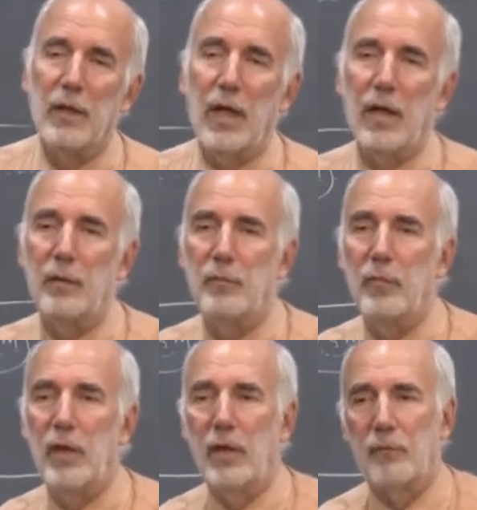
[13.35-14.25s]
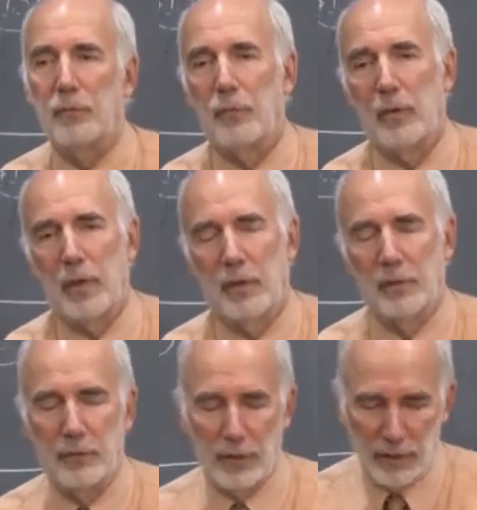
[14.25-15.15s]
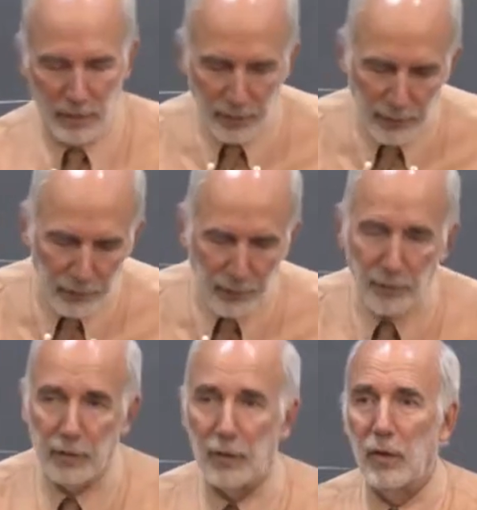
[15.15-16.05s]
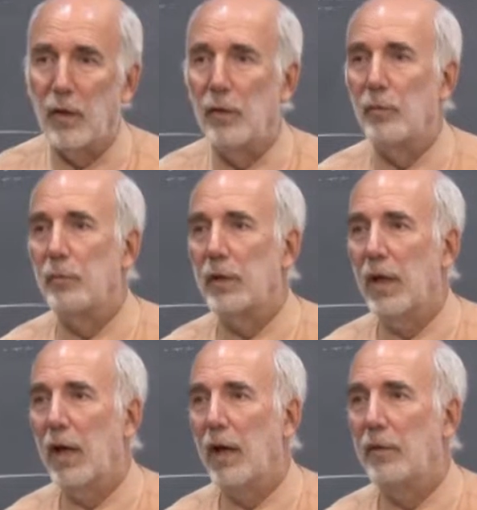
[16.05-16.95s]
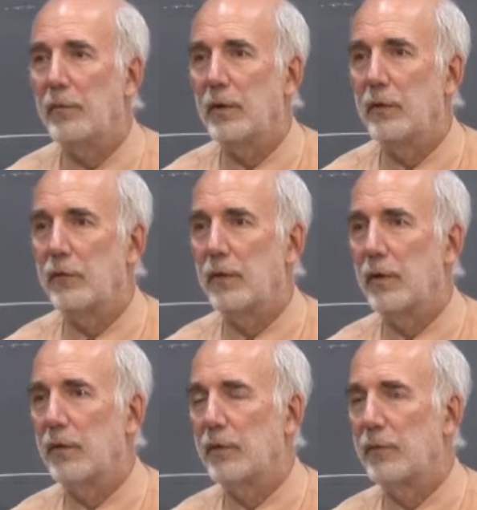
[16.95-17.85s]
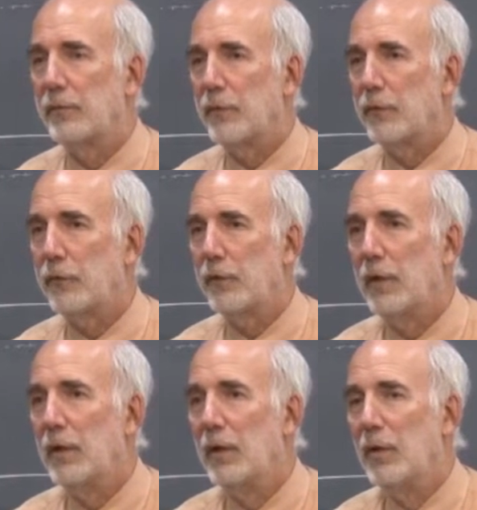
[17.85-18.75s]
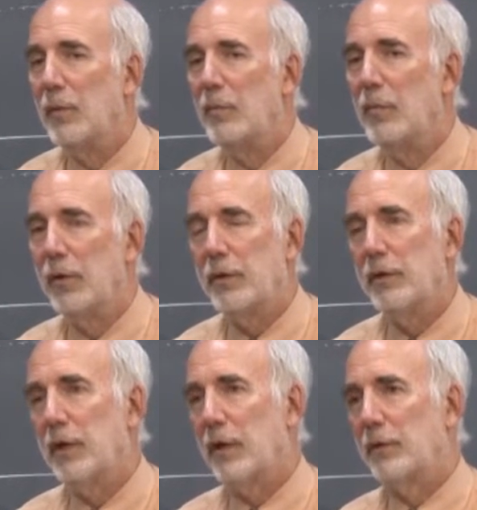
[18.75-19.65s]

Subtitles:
and under the current law, what we have is the first $1 million